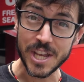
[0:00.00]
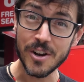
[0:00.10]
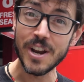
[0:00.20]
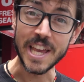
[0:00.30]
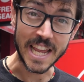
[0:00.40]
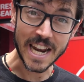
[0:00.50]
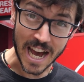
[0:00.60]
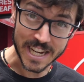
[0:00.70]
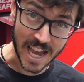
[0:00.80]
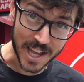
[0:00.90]
here in
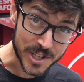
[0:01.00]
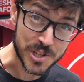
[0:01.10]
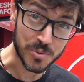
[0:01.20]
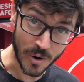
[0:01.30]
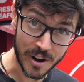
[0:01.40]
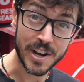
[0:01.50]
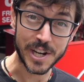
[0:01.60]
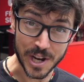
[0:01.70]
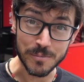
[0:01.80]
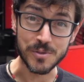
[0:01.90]
Hatyai, this is where
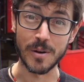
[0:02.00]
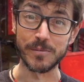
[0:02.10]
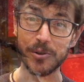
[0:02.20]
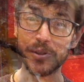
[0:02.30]
it comes from. So